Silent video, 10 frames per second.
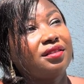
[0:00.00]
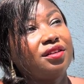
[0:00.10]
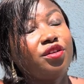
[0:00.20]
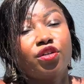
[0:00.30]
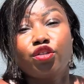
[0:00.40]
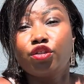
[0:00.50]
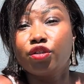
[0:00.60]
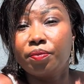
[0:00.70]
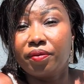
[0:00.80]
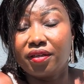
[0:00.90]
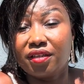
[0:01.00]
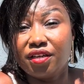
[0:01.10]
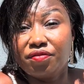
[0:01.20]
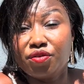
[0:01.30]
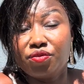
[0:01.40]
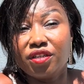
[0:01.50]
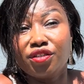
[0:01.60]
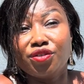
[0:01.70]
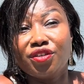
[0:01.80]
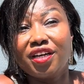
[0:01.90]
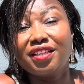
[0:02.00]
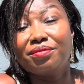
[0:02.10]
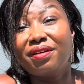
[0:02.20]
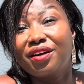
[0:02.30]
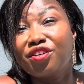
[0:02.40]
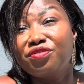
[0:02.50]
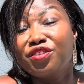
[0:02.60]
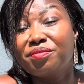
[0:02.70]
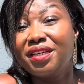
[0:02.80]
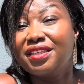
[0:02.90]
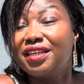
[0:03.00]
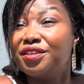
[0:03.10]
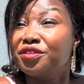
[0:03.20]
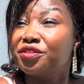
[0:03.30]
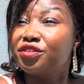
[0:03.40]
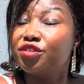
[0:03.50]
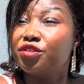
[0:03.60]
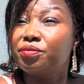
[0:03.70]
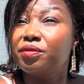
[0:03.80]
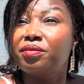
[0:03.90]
you're stupid, even when you know at the back of your mind that you're not stupid,